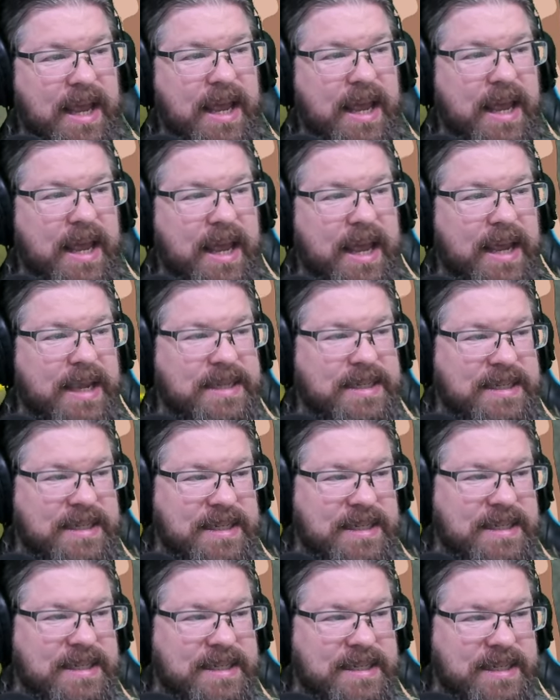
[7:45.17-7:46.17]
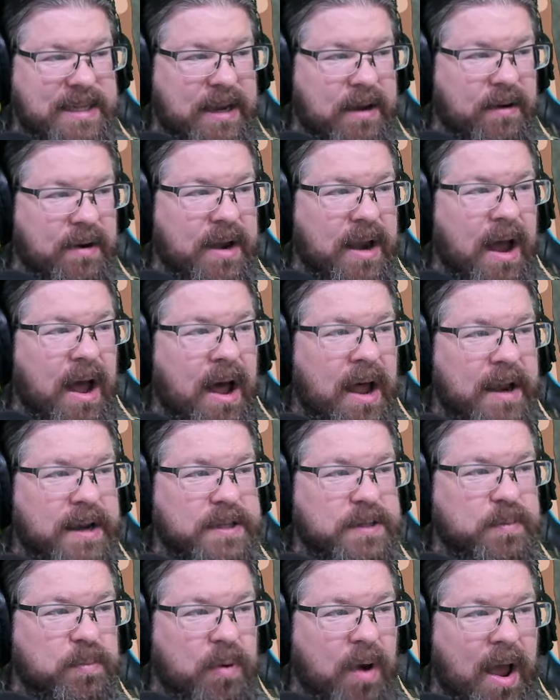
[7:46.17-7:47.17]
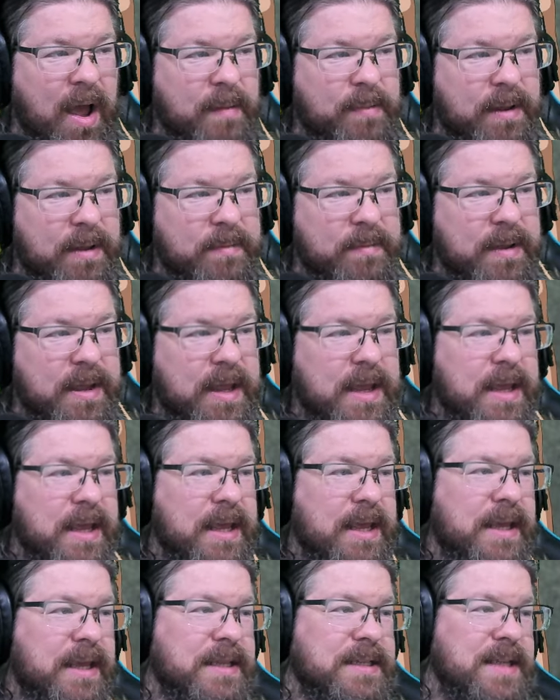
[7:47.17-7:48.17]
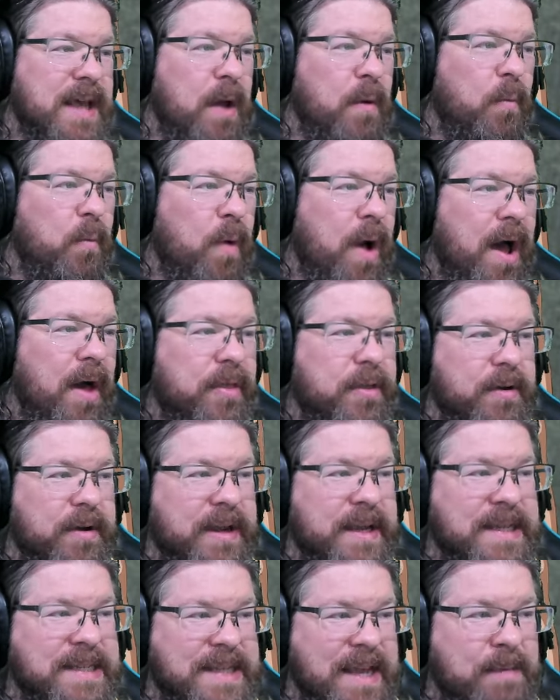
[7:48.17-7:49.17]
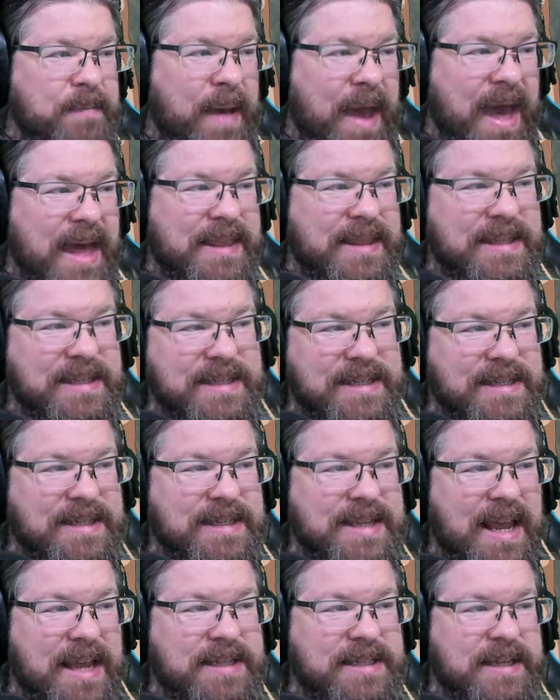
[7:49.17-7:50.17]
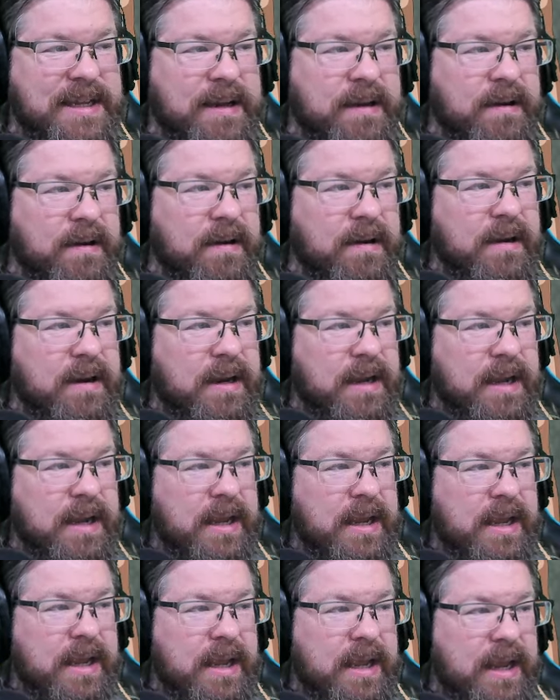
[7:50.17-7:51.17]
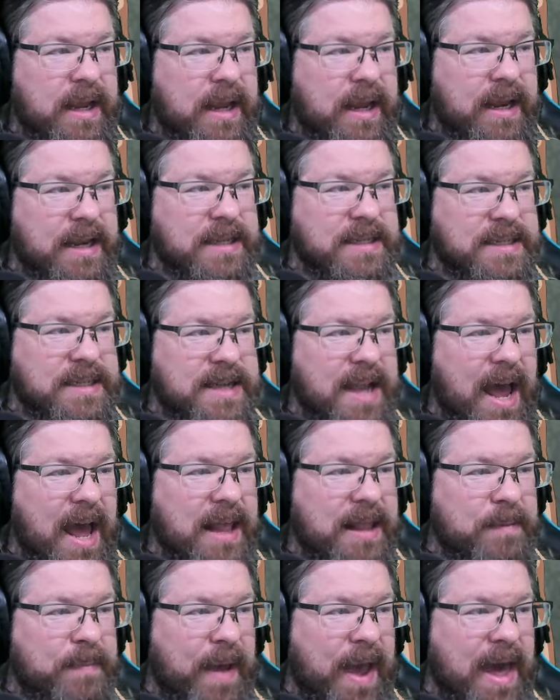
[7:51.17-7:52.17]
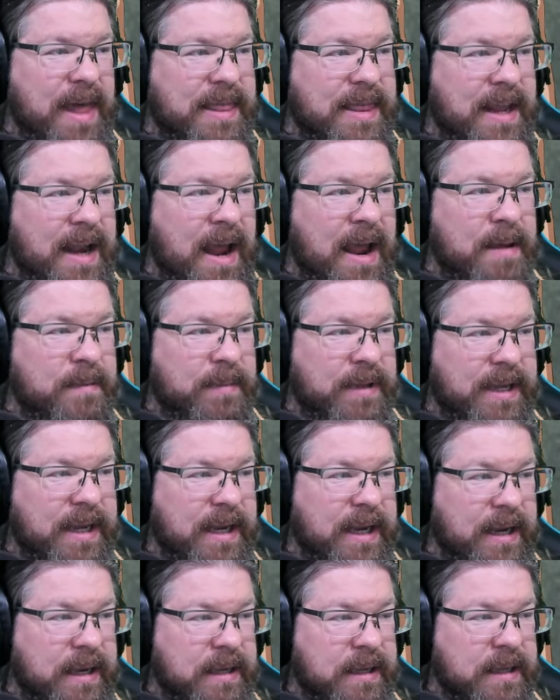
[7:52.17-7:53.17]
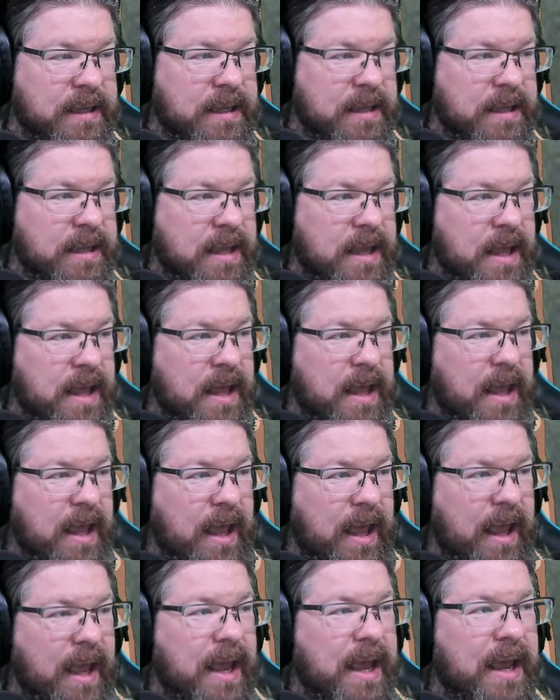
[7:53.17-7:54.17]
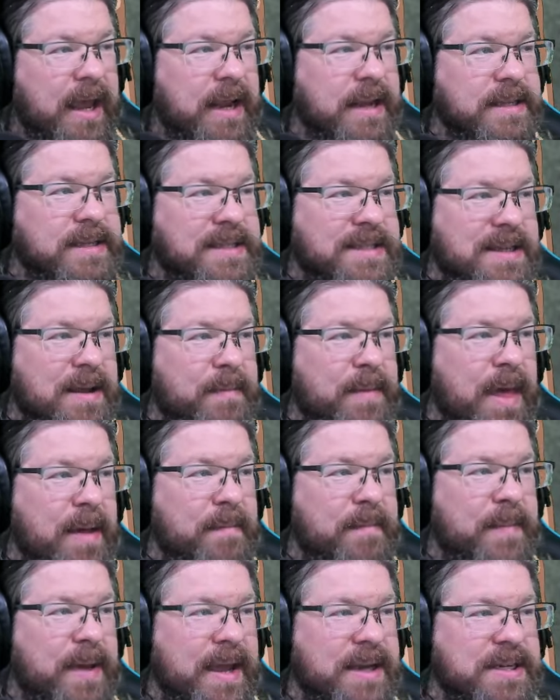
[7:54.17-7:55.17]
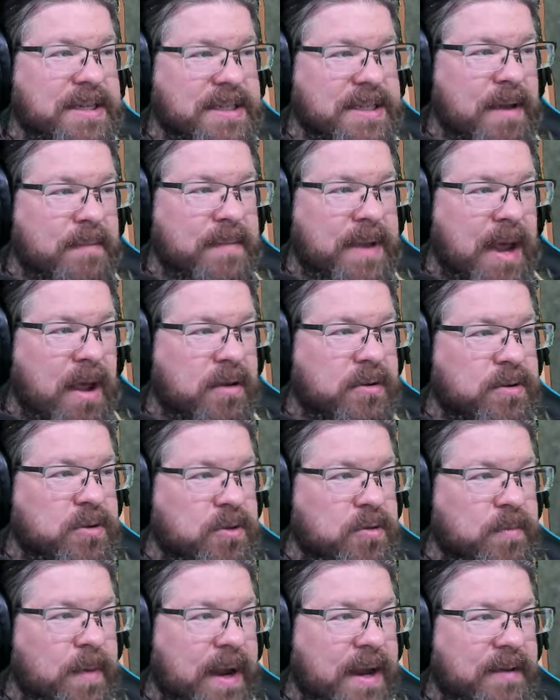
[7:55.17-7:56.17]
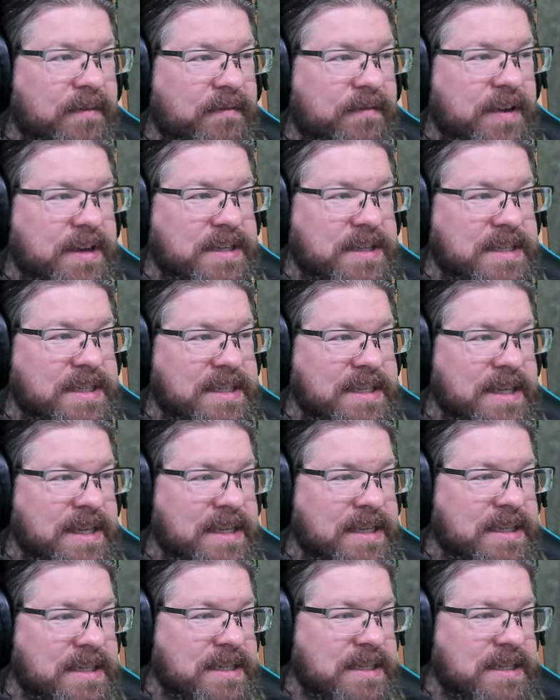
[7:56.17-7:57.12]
a sincere and honest problem. Is that while there is a path to success here, it is not the path that I am leading. And some of that may just come down to my deficiencies